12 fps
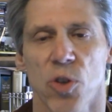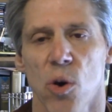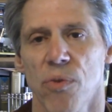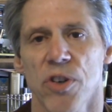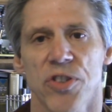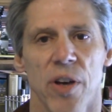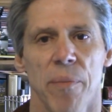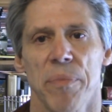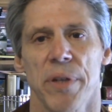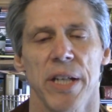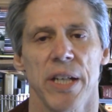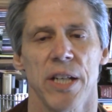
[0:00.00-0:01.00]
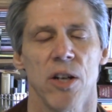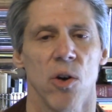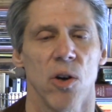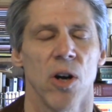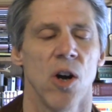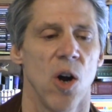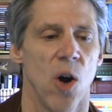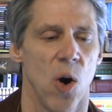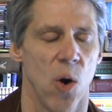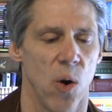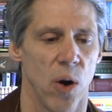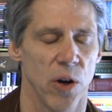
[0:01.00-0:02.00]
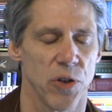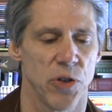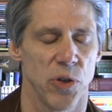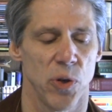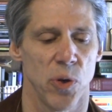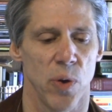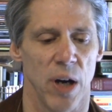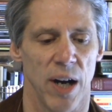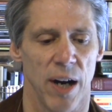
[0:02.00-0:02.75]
over something or to